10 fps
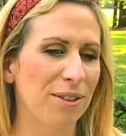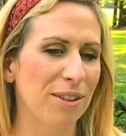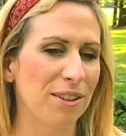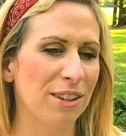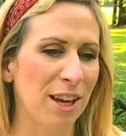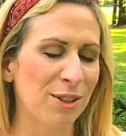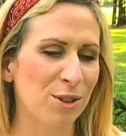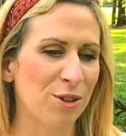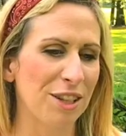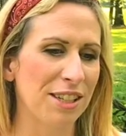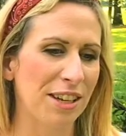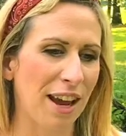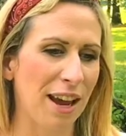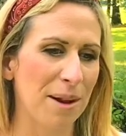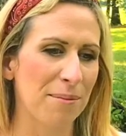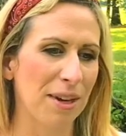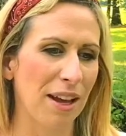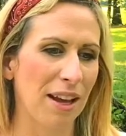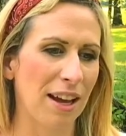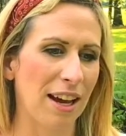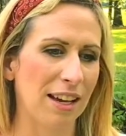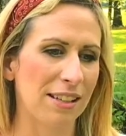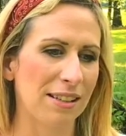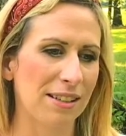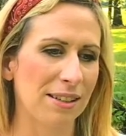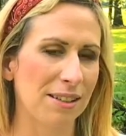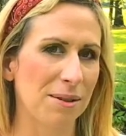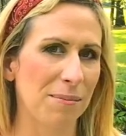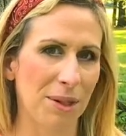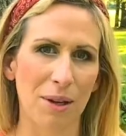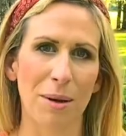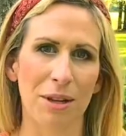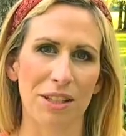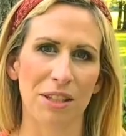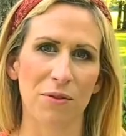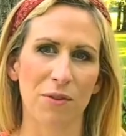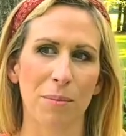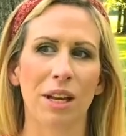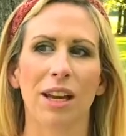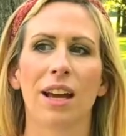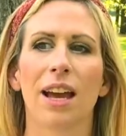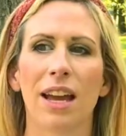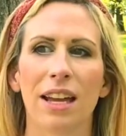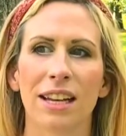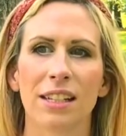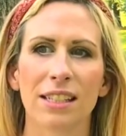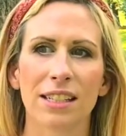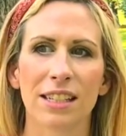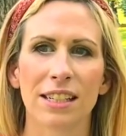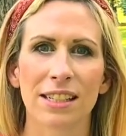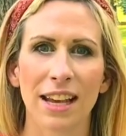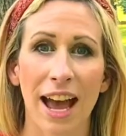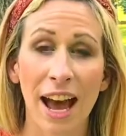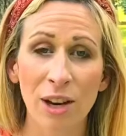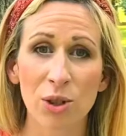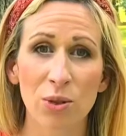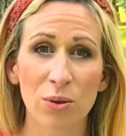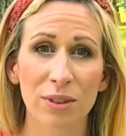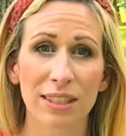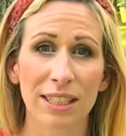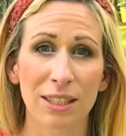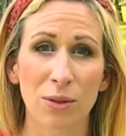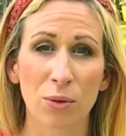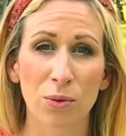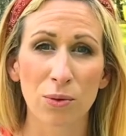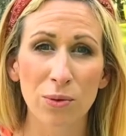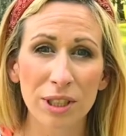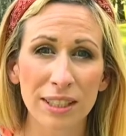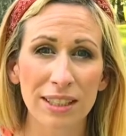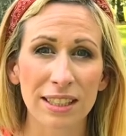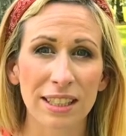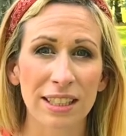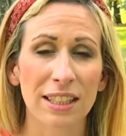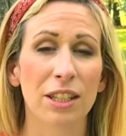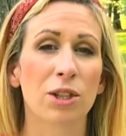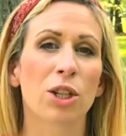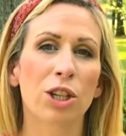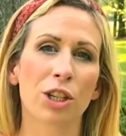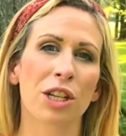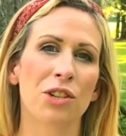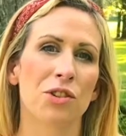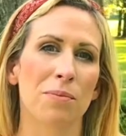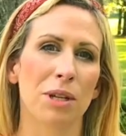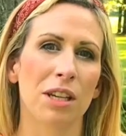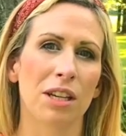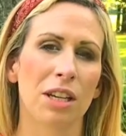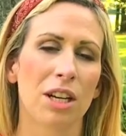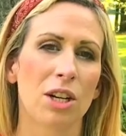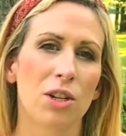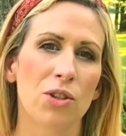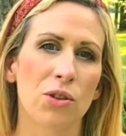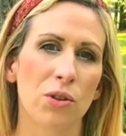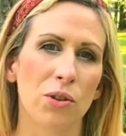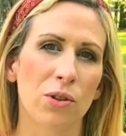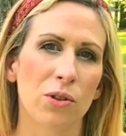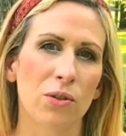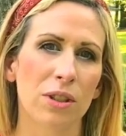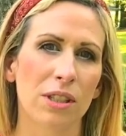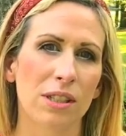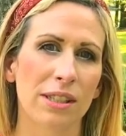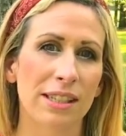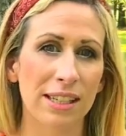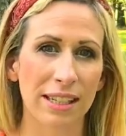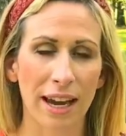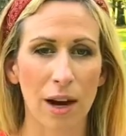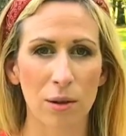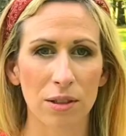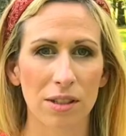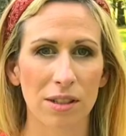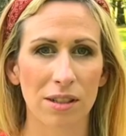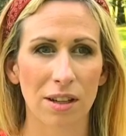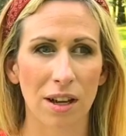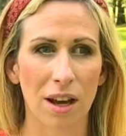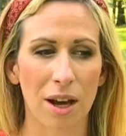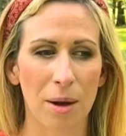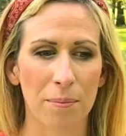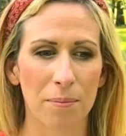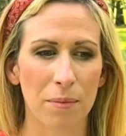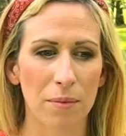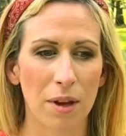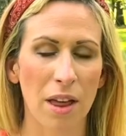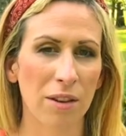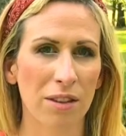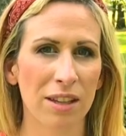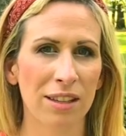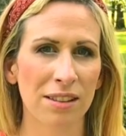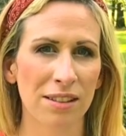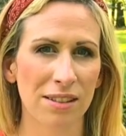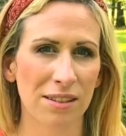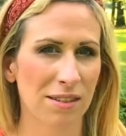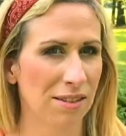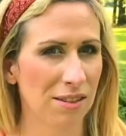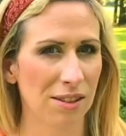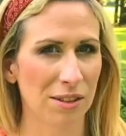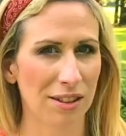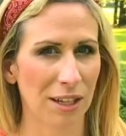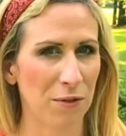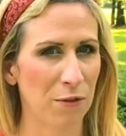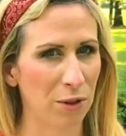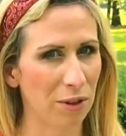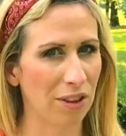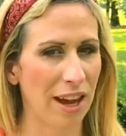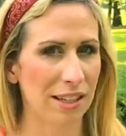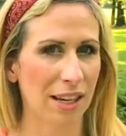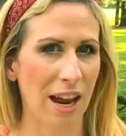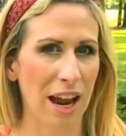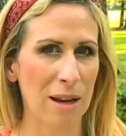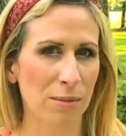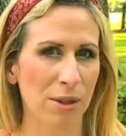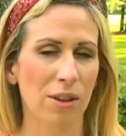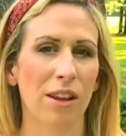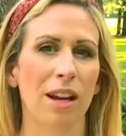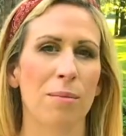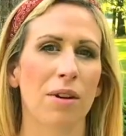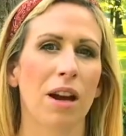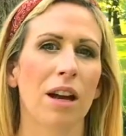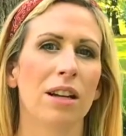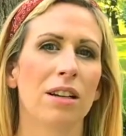less screen time has been amazing for me. And it has actually really encouraged me to seek out um, other things to like fill that time so that I'm not